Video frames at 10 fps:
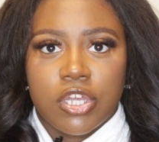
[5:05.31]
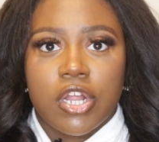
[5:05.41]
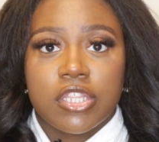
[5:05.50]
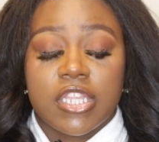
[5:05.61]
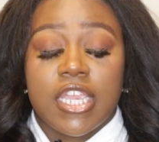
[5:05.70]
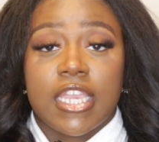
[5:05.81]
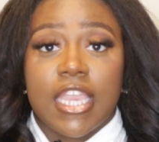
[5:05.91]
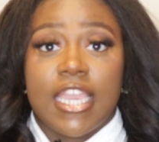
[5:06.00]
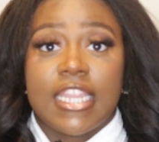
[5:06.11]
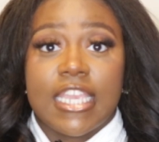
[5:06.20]
third thing
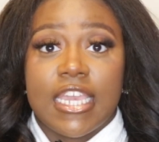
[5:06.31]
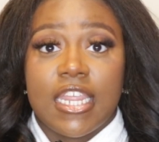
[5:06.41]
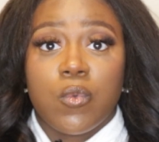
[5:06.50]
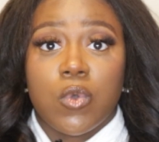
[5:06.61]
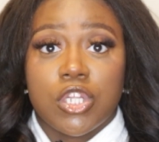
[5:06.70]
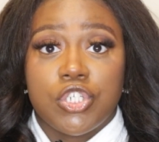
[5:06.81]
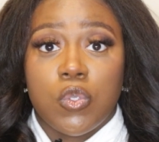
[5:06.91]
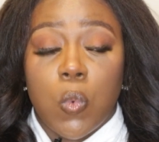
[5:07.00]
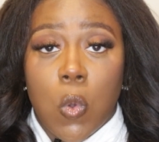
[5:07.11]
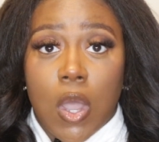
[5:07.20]
in getting what
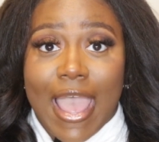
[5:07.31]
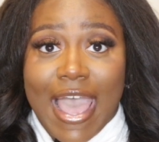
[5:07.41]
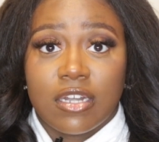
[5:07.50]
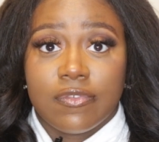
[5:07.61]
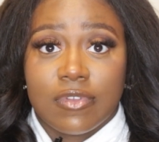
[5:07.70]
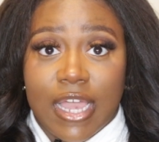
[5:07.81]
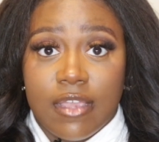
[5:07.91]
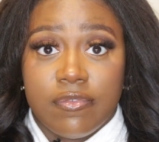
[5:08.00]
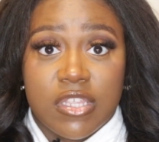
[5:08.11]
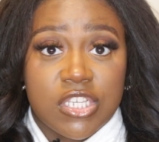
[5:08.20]
you want out of
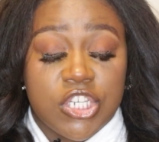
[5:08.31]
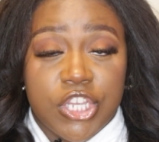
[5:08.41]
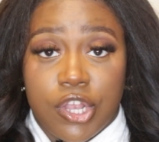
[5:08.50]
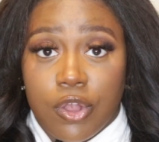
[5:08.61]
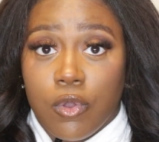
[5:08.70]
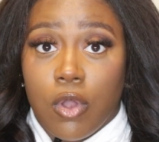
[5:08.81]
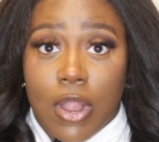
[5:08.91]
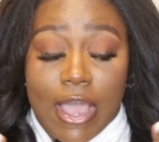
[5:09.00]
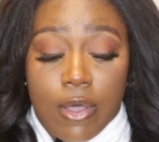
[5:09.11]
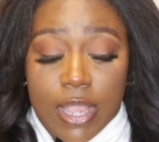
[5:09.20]
life this year or
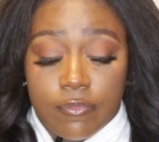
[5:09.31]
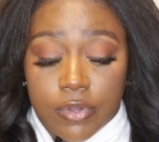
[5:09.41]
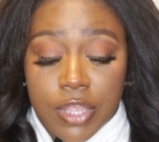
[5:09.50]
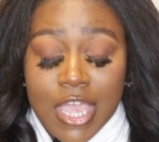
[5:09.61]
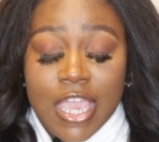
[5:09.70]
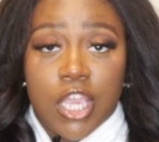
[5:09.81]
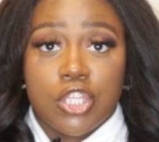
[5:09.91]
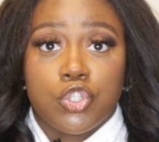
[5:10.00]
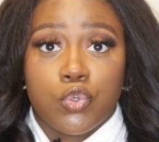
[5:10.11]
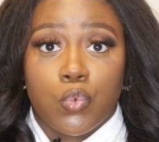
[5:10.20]
however
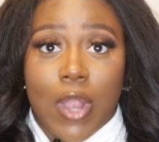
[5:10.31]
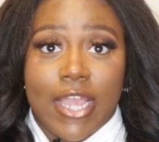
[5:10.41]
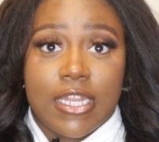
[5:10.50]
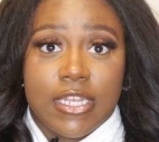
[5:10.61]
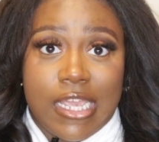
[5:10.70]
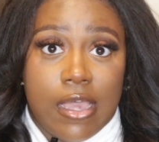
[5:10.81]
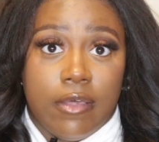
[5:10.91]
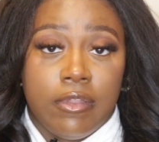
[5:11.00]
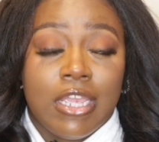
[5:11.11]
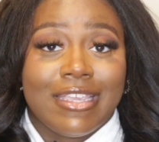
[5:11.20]
is to write it down.